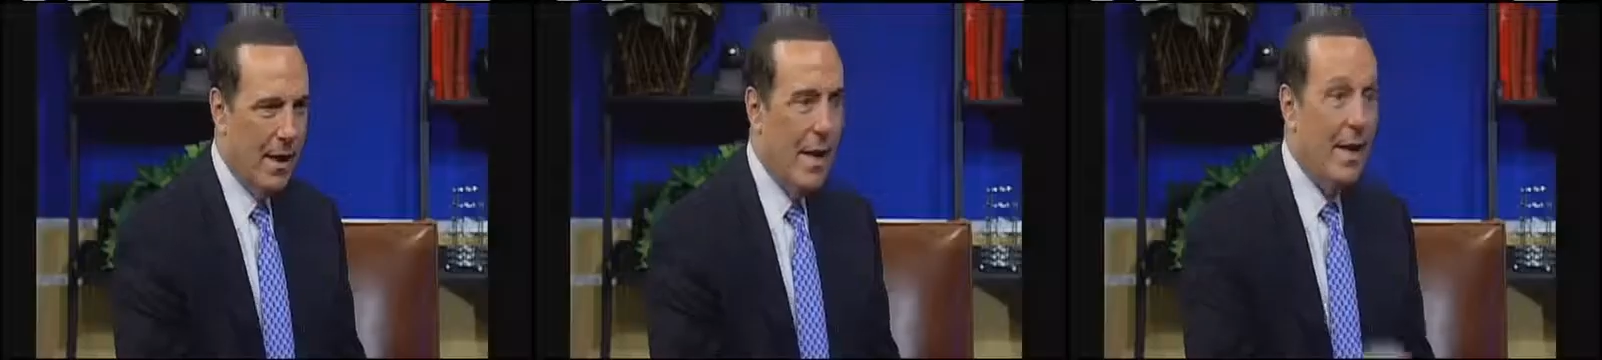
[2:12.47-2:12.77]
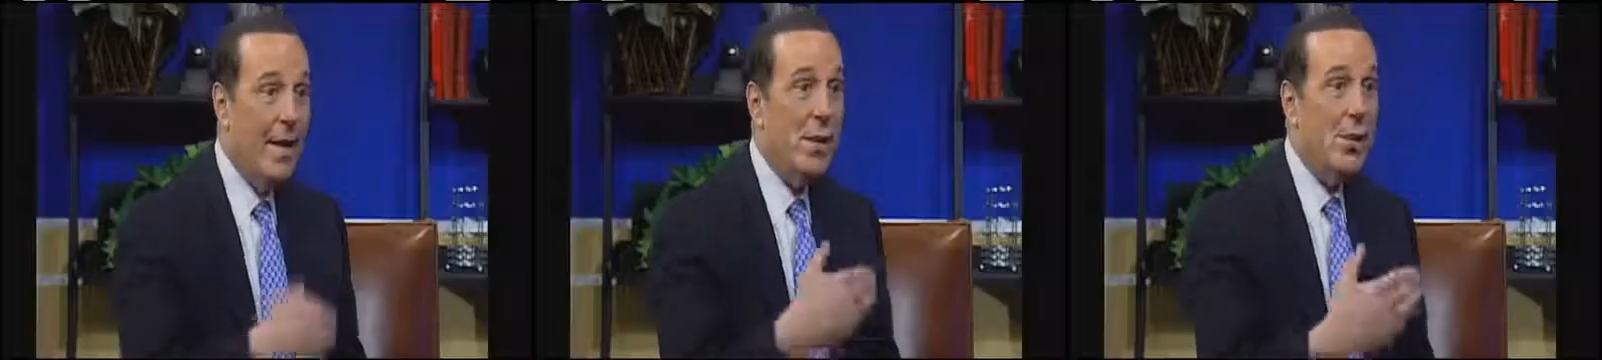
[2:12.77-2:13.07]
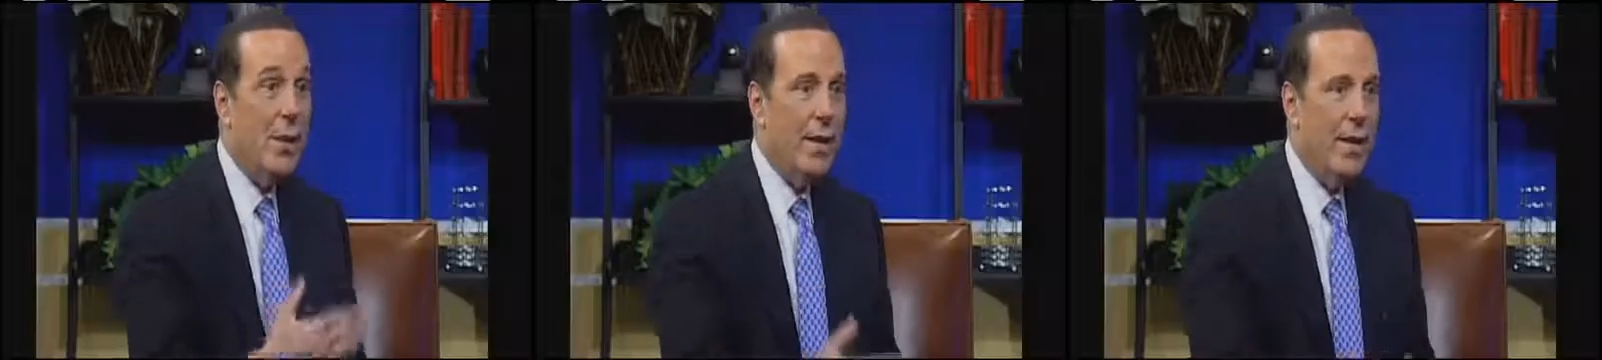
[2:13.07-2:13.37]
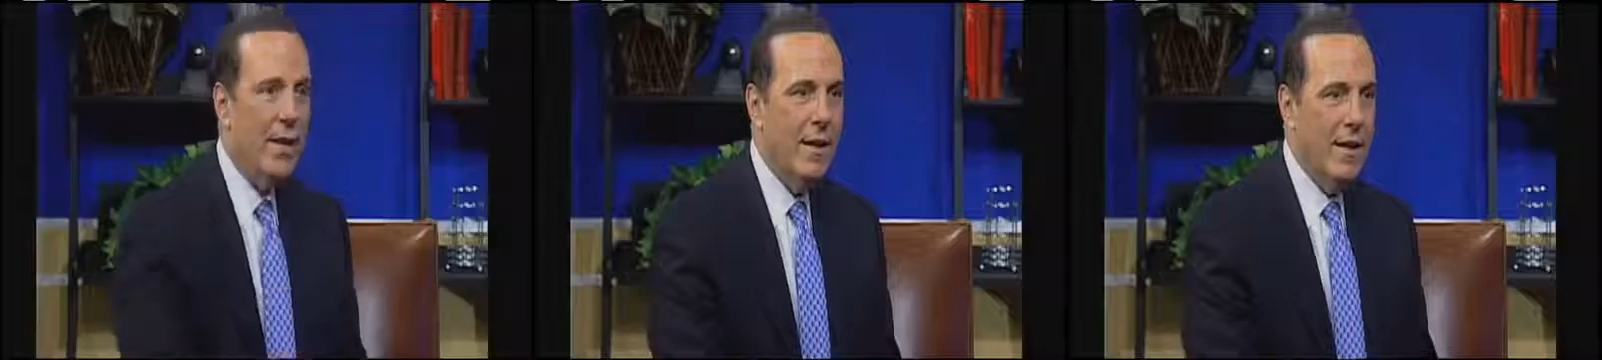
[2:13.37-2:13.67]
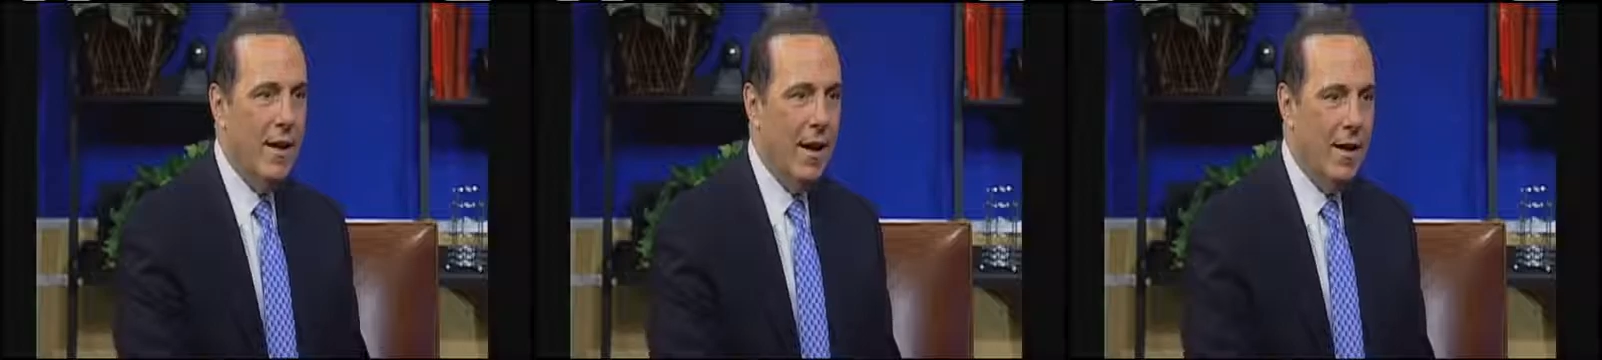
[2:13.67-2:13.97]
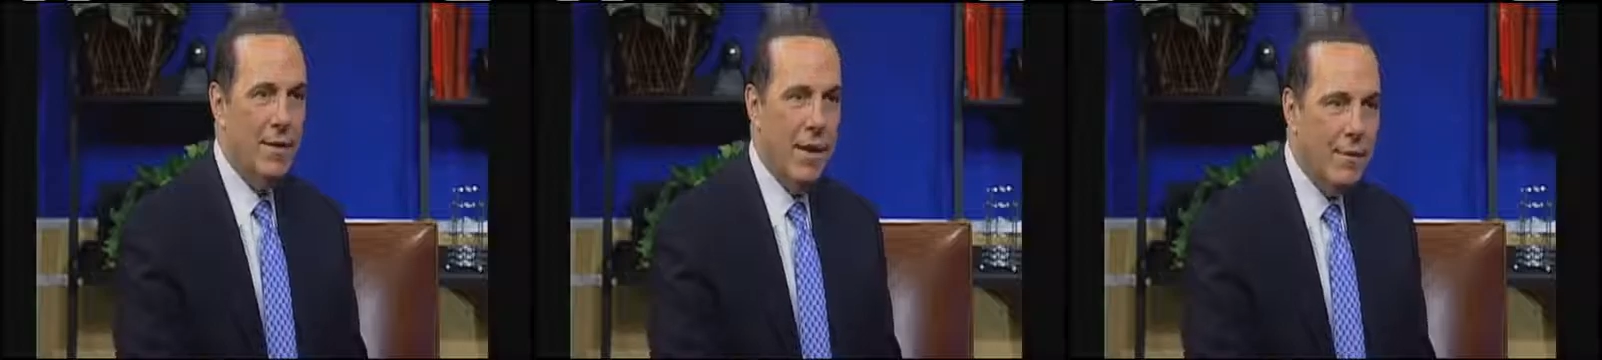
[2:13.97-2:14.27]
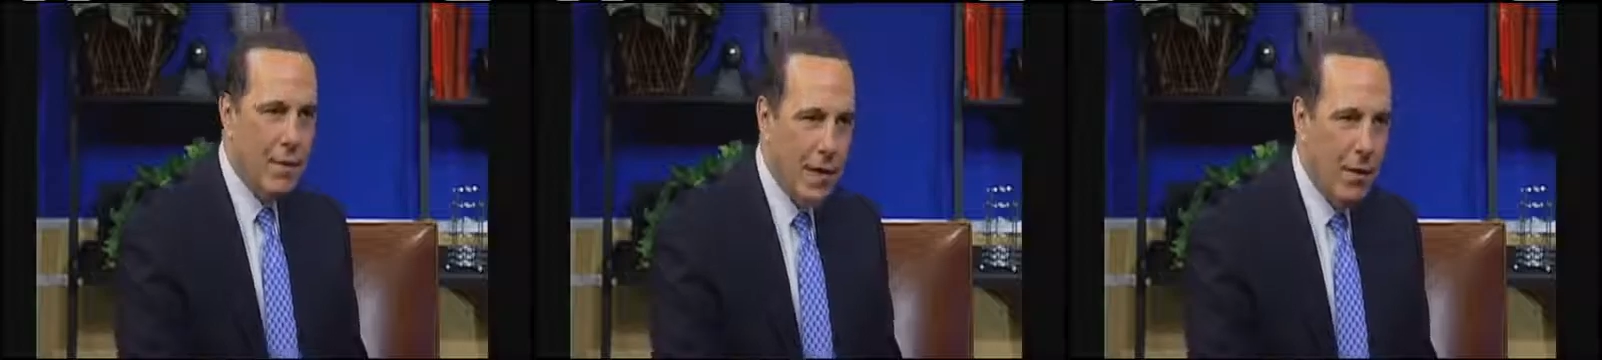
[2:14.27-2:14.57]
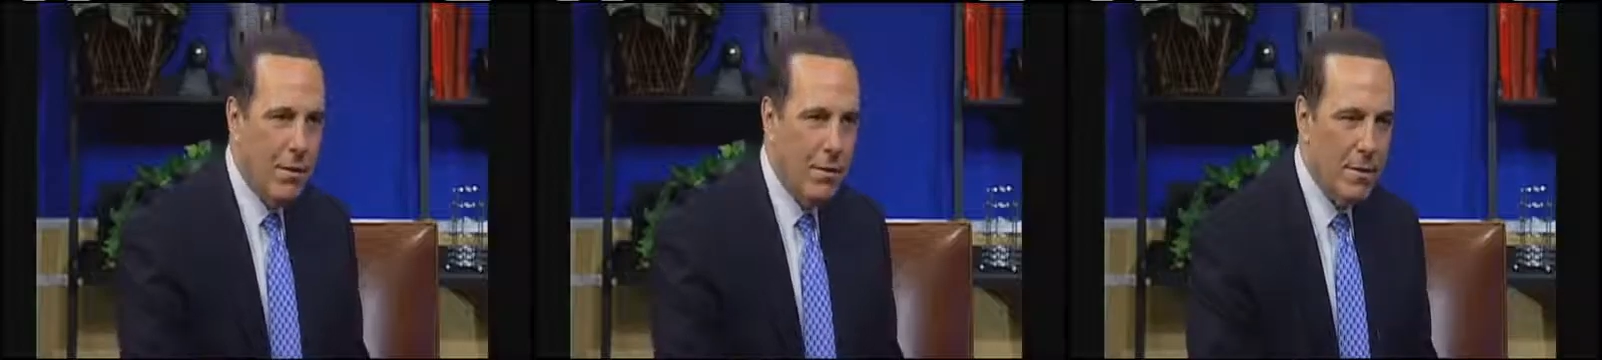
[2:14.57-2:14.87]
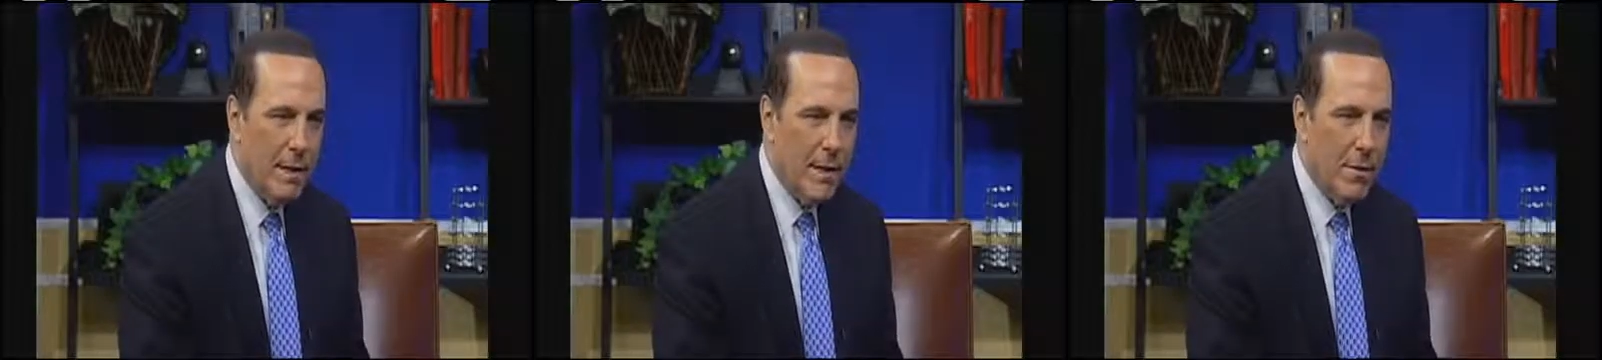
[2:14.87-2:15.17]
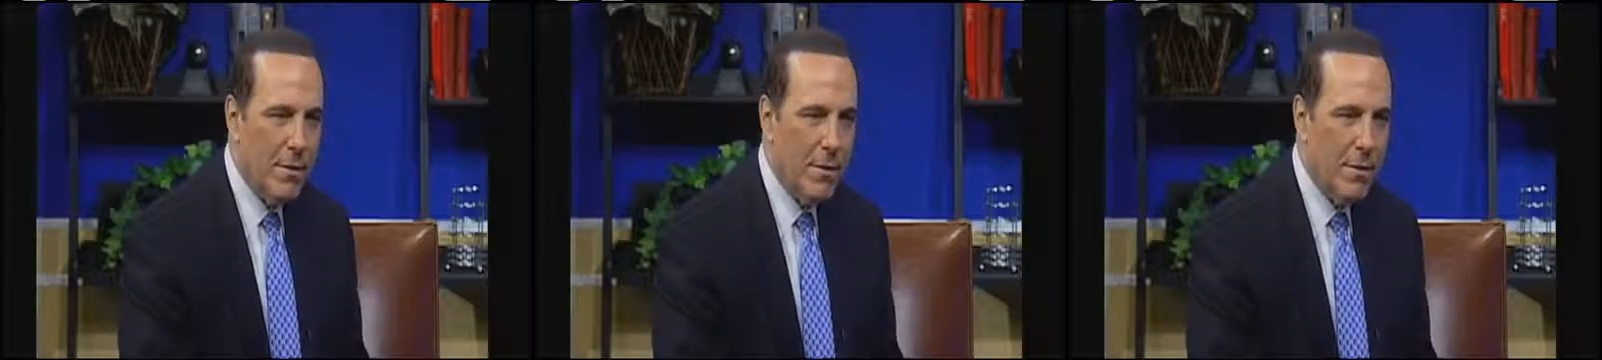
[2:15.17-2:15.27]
initially a tough sell to get them